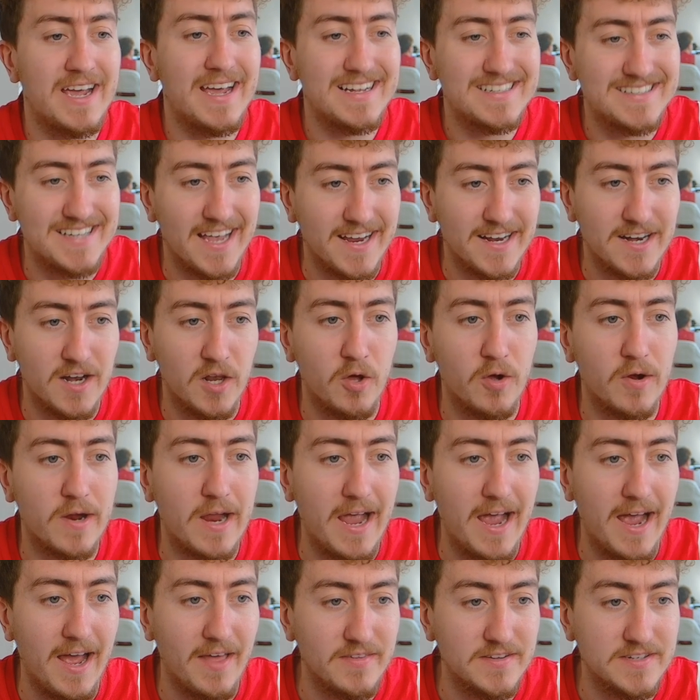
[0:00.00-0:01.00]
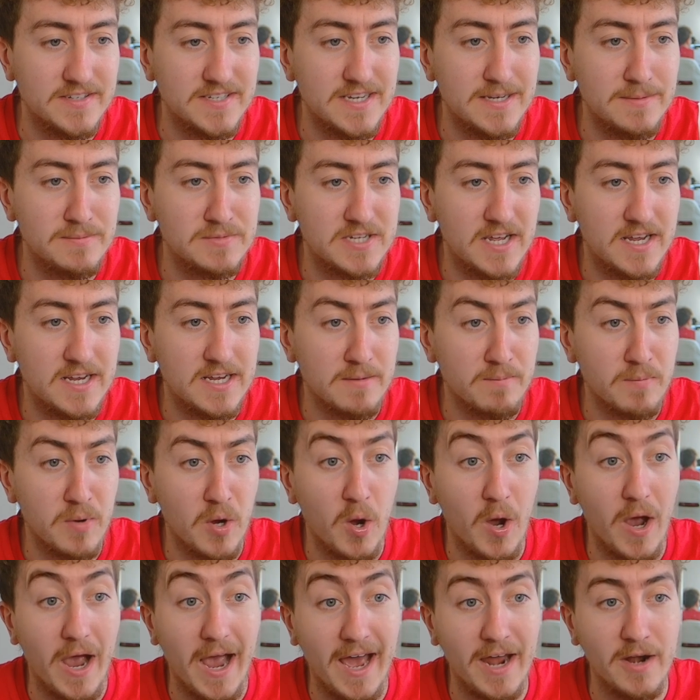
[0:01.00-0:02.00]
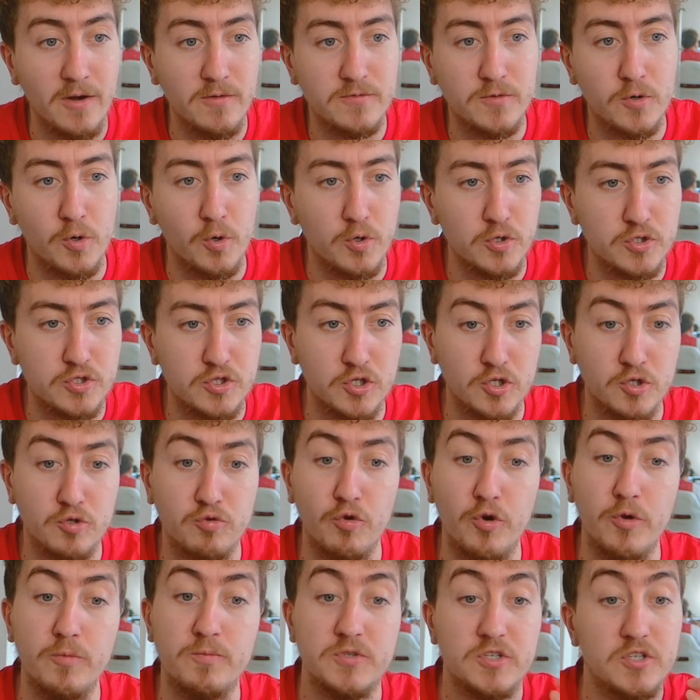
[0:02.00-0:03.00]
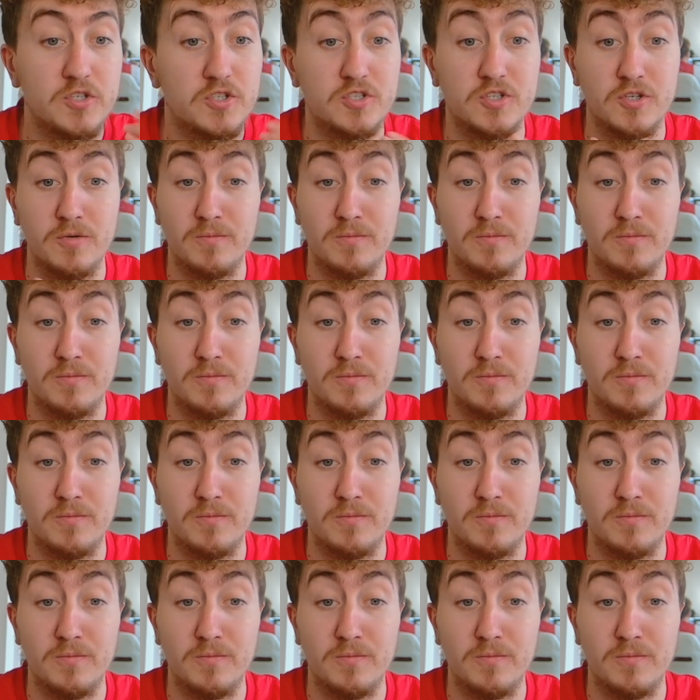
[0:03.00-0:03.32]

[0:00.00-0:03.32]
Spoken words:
taking a look at the teams taking part and of course the groups. As